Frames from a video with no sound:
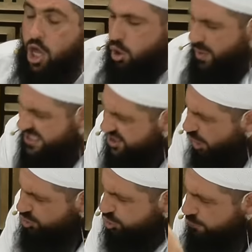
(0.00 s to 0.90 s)
when
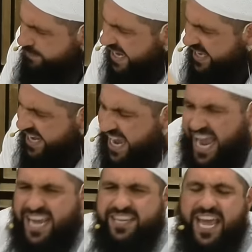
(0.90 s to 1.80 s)
social media
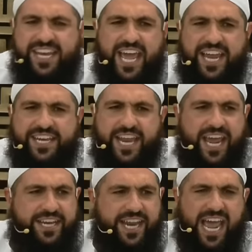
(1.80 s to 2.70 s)
and, and, and,
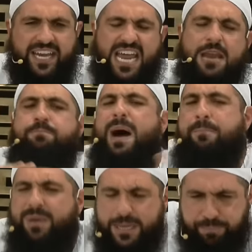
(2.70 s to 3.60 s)
and, and, and
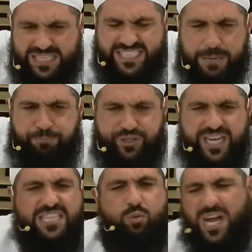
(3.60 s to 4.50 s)
public perception is what